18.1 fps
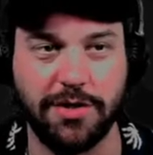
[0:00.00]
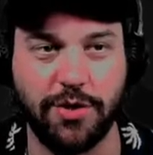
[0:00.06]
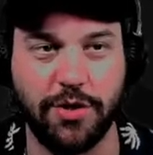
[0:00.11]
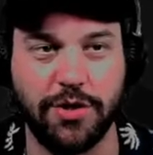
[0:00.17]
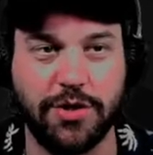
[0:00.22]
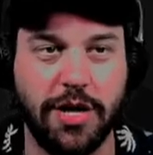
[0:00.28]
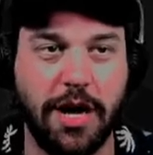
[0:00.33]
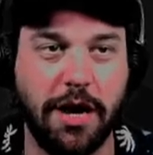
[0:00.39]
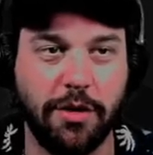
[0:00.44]

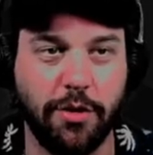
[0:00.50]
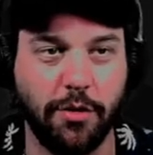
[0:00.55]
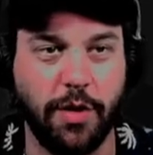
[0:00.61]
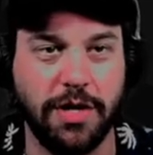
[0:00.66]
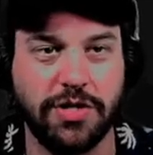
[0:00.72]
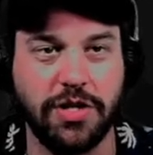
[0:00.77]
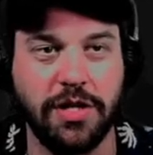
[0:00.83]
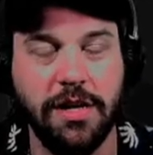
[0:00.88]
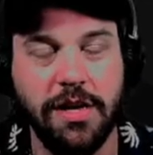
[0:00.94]
Chicago
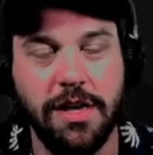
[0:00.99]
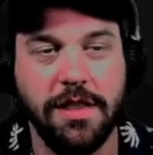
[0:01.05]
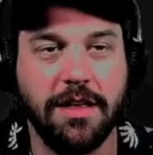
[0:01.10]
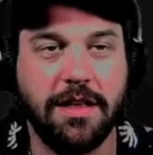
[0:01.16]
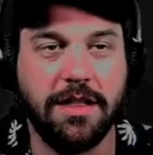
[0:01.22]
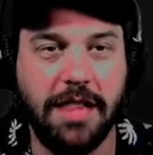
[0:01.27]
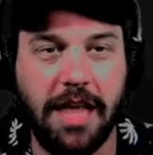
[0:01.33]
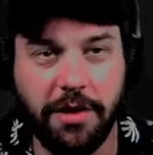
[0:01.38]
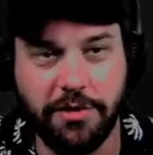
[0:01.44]
question. The
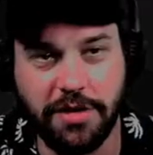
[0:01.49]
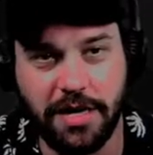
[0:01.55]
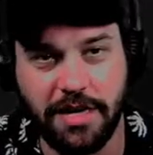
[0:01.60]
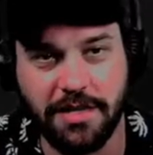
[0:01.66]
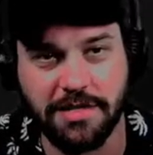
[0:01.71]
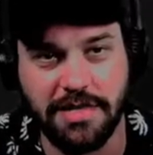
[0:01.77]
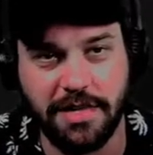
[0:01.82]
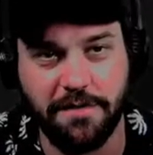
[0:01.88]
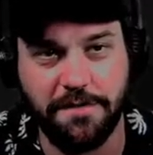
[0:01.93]
Cloud Gate
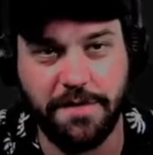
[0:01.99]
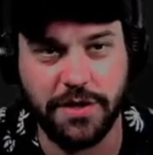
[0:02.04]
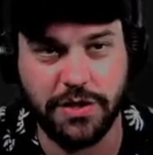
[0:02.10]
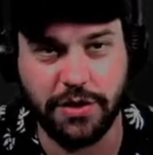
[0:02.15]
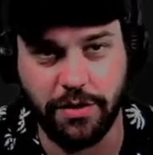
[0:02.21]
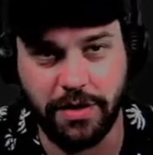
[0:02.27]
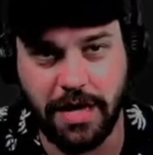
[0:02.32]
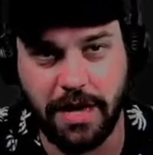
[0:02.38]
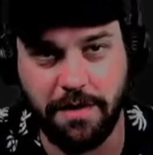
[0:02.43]
is the
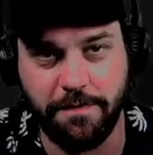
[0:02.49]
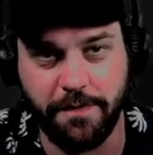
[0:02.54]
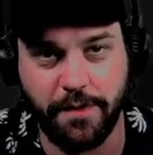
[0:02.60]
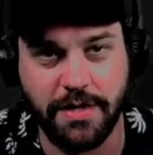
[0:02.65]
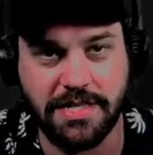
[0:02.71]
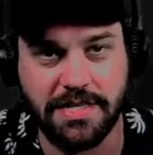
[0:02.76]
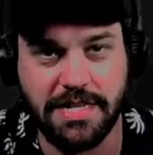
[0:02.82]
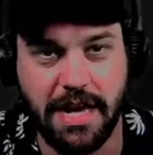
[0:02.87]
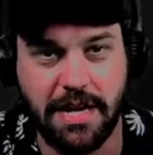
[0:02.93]
official name for
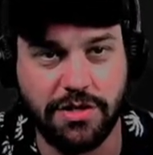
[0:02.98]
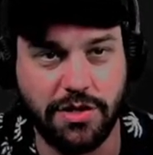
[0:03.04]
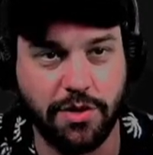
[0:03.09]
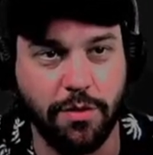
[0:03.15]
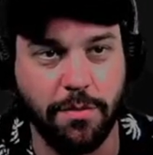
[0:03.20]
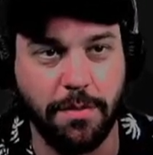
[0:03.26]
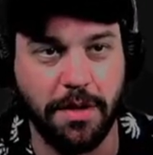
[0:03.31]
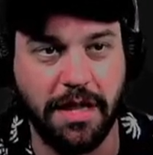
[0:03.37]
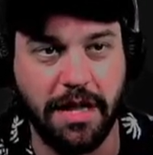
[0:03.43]
a statue
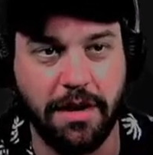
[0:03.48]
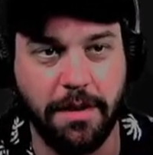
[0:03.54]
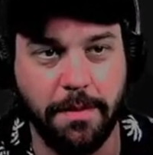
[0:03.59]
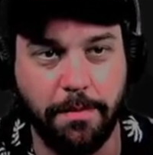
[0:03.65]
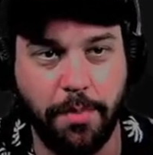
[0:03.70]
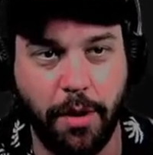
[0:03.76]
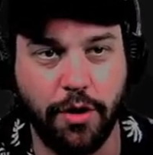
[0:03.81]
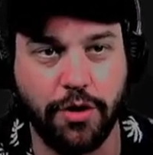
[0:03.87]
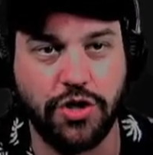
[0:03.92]
in Millennium
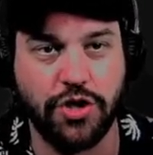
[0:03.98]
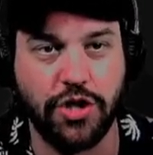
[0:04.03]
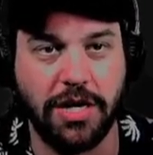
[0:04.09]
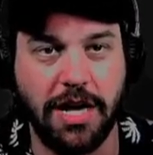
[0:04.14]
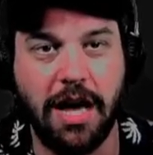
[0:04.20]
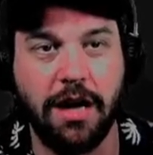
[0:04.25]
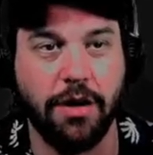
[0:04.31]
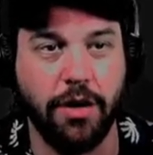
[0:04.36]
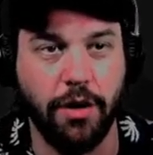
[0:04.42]
Park,
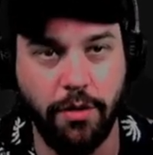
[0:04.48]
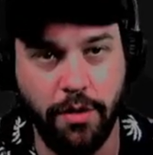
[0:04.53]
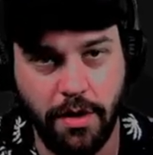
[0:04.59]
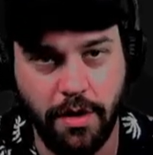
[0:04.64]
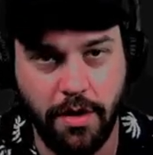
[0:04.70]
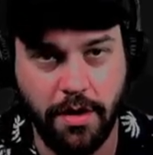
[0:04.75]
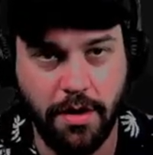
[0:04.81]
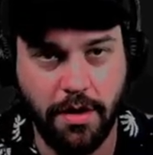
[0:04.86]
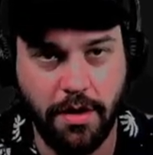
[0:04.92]
Chicago,
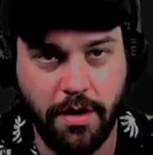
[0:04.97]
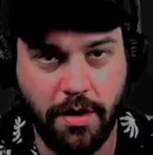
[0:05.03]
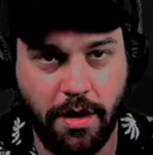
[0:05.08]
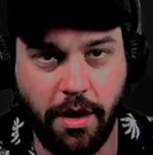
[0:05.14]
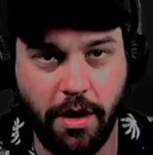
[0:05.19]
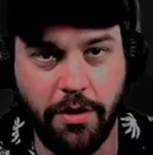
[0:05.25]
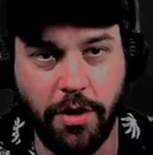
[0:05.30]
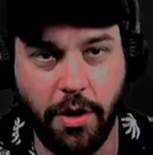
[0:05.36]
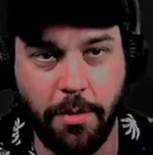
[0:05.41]

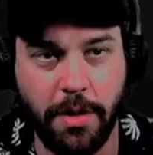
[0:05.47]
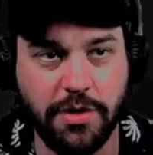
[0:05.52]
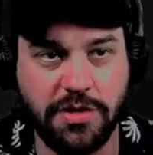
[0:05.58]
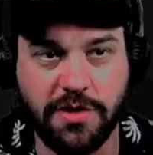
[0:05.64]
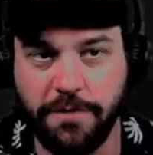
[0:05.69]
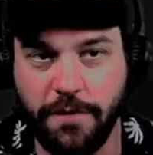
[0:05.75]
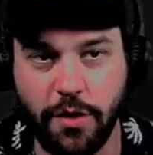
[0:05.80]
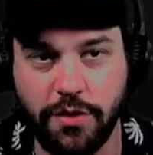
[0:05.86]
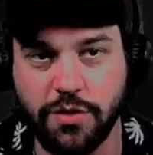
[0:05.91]
although
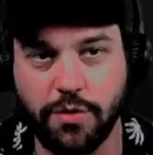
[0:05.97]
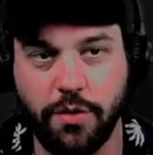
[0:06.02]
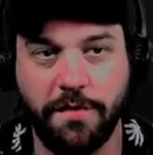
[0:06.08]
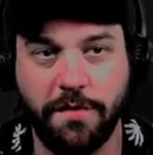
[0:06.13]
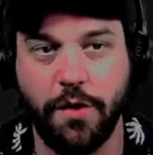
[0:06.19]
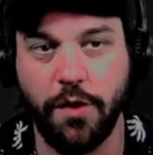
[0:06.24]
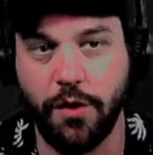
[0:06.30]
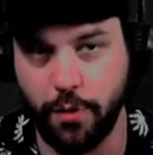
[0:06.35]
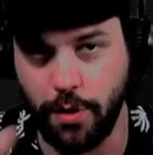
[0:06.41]
most folks
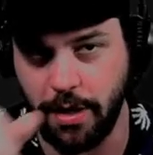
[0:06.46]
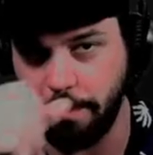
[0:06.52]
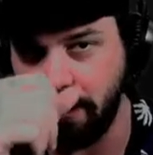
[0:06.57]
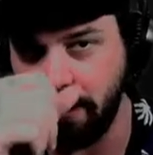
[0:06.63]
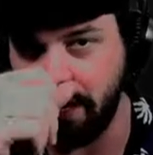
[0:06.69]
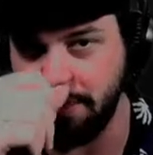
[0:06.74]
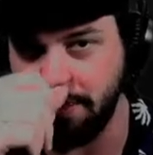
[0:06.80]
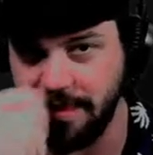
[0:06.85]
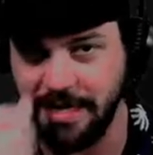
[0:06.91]
refer to it
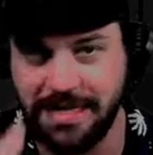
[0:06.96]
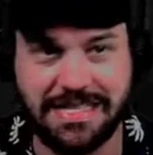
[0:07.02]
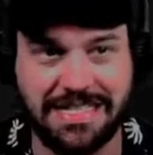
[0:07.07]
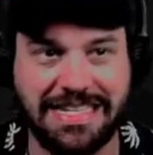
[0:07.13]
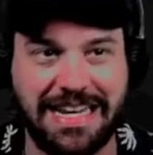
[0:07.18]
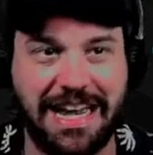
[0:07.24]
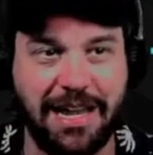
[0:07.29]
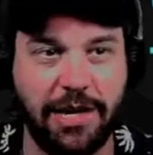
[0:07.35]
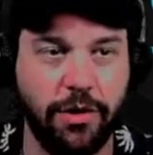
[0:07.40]
by this
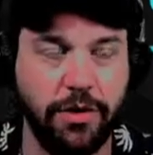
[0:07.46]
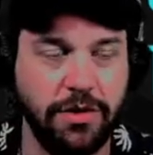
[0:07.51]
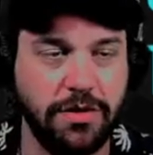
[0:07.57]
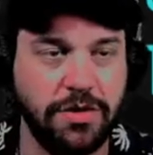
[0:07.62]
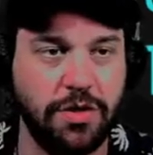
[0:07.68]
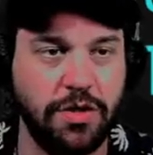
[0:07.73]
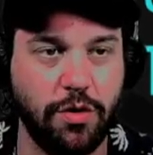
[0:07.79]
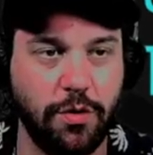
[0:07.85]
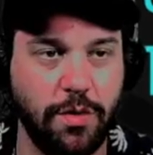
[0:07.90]
title
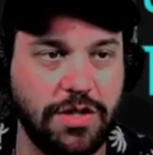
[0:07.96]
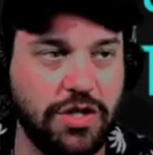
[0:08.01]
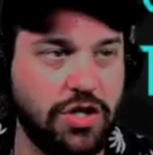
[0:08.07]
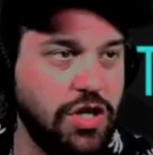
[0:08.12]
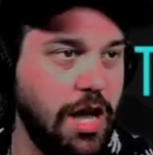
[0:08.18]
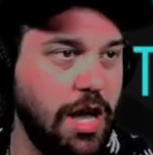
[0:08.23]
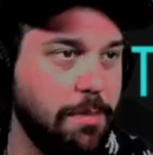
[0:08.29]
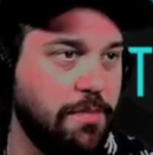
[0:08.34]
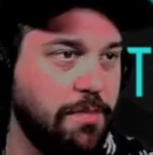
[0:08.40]
due to its
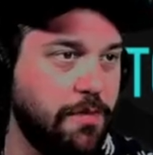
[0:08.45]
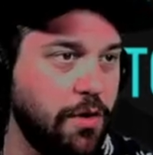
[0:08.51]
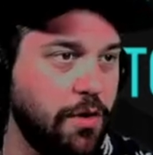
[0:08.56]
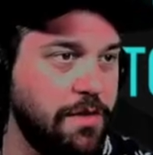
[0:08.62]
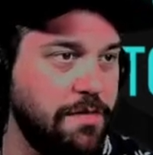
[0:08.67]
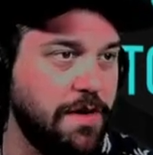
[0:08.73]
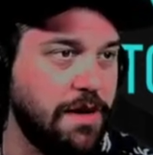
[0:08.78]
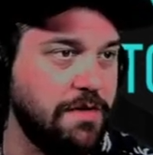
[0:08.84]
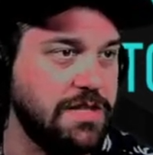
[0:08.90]
shape.
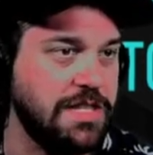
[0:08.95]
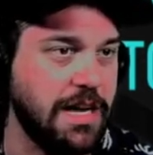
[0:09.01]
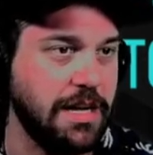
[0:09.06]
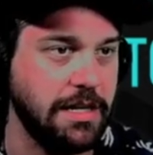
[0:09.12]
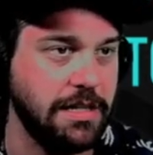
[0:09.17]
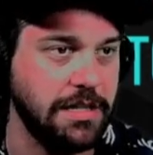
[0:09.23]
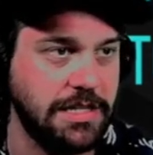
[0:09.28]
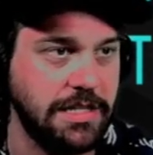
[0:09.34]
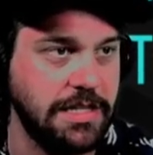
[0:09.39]
45
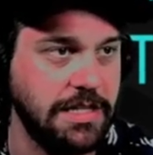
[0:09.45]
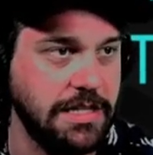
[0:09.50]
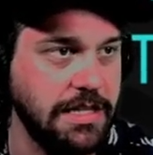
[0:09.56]
seconds.